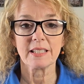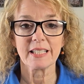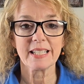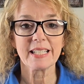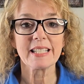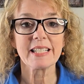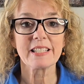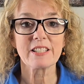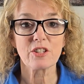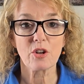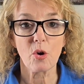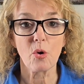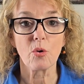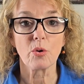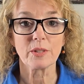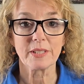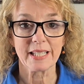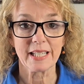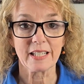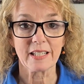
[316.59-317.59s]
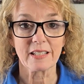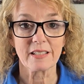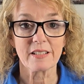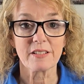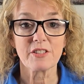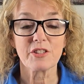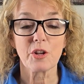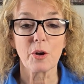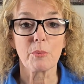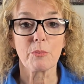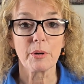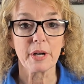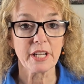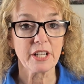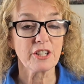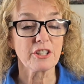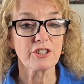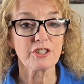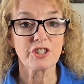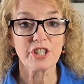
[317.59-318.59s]
It is cold here, so
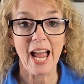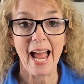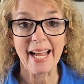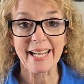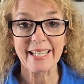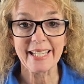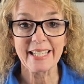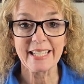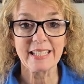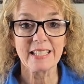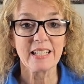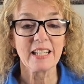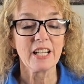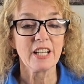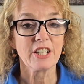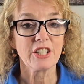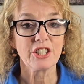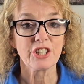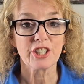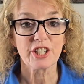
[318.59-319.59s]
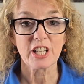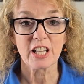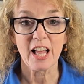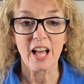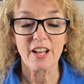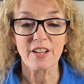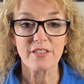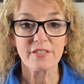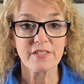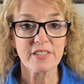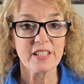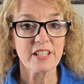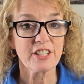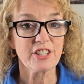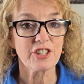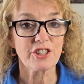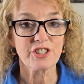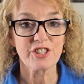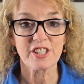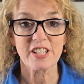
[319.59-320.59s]
bring your jacket, your gloves,
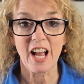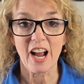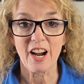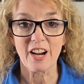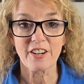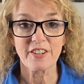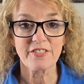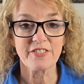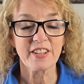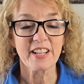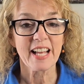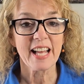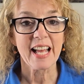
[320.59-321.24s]
your scarf,